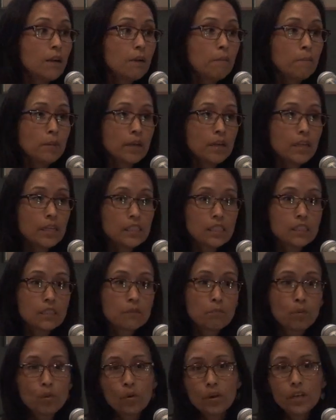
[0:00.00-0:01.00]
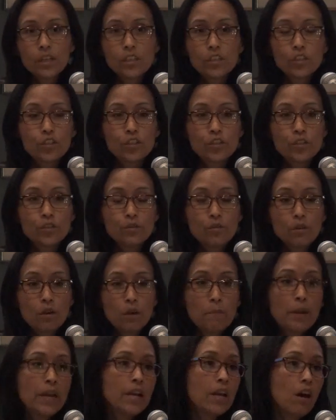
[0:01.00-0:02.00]
But it's important to
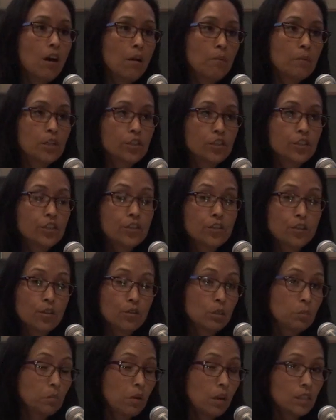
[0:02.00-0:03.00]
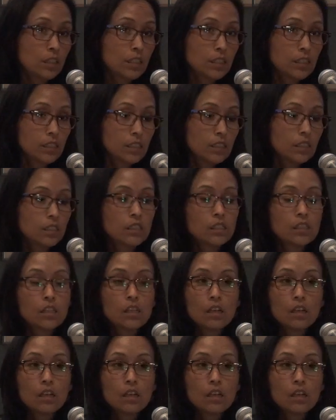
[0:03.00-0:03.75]
pay homage to those processes